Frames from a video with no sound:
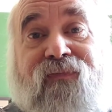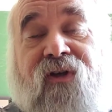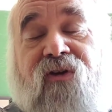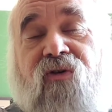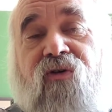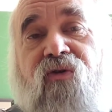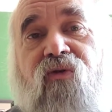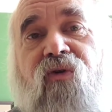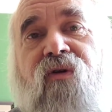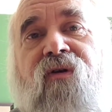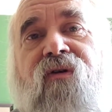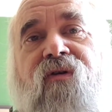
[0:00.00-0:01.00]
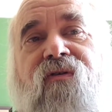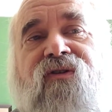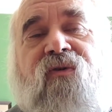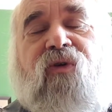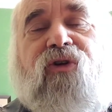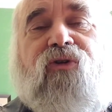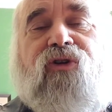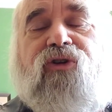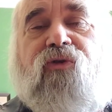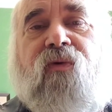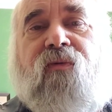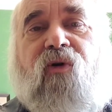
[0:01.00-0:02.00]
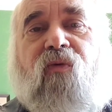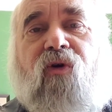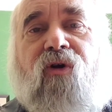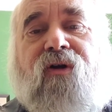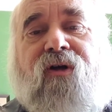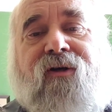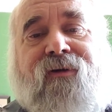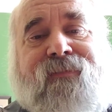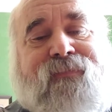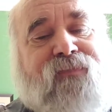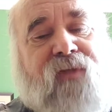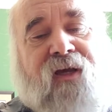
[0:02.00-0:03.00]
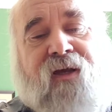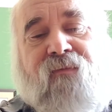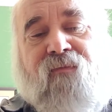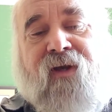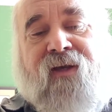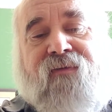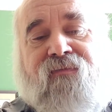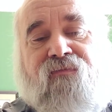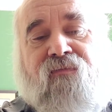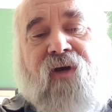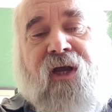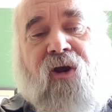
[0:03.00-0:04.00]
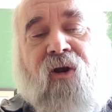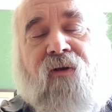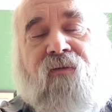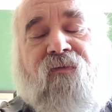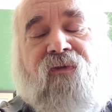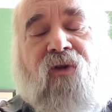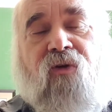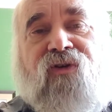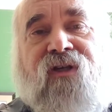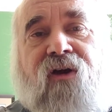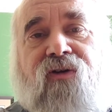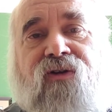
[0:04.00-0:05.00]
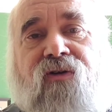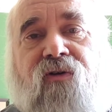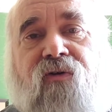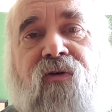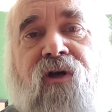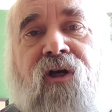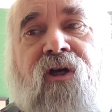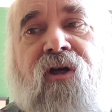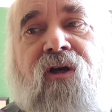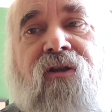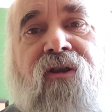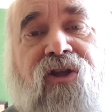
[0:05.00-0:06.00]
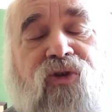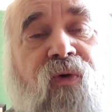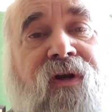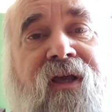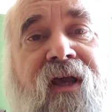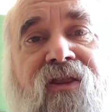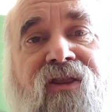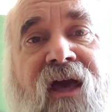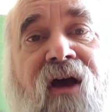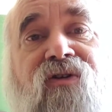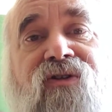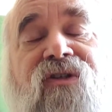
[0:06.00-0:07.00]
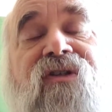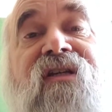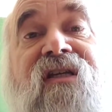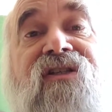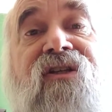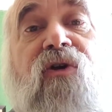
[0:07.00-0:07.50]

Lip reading: or someone who can do remote work. My heart goes out to the 28,000 Disney